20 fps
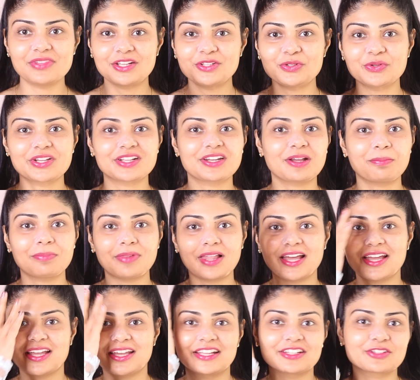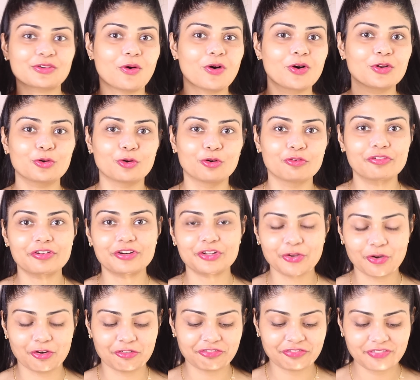then you can apply it all over
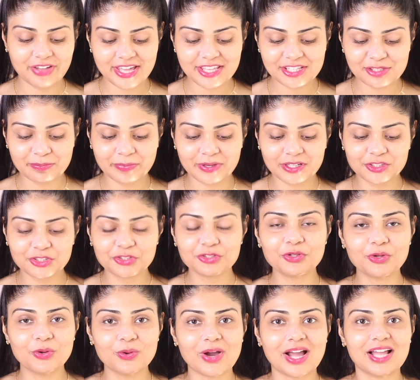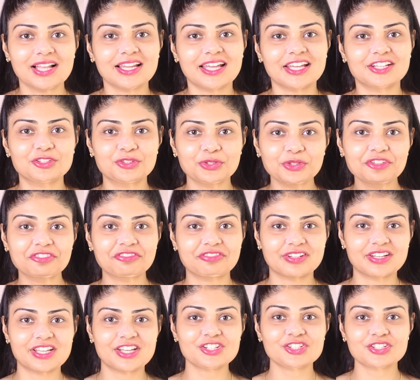your face, but you know I like dewy
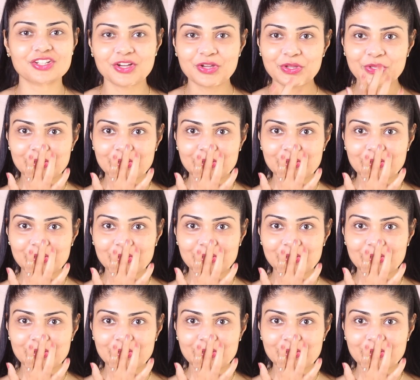finish,